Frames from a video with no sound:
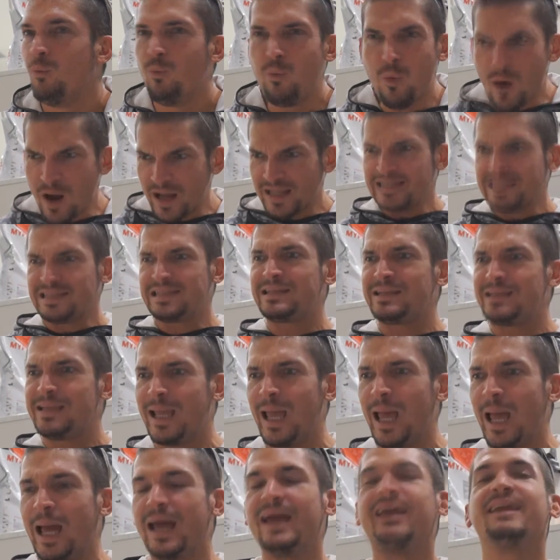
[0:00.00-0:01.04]
What?
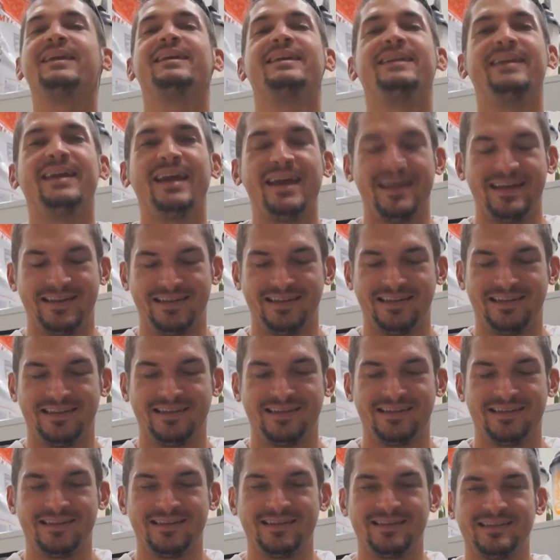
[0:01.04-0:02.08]

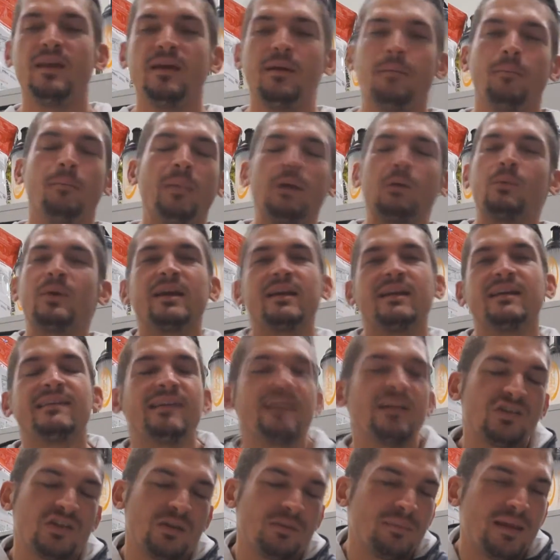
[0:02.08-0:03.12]
Yes. But we're going to
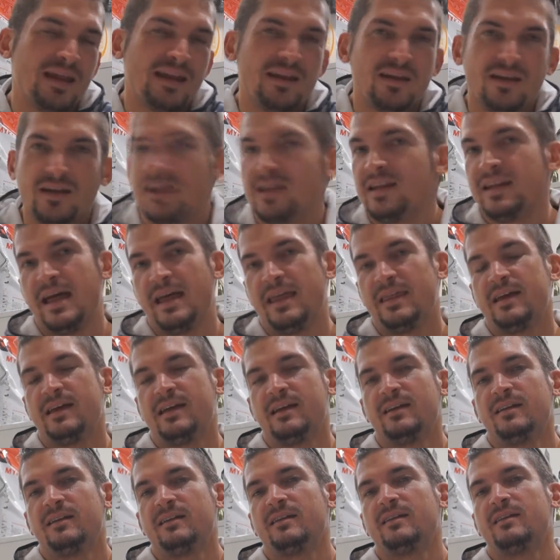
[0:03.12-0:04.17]
touch on that in
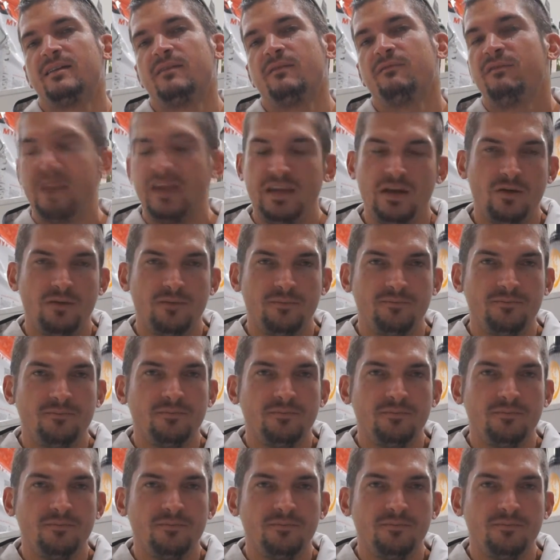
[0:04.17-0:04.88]
another video,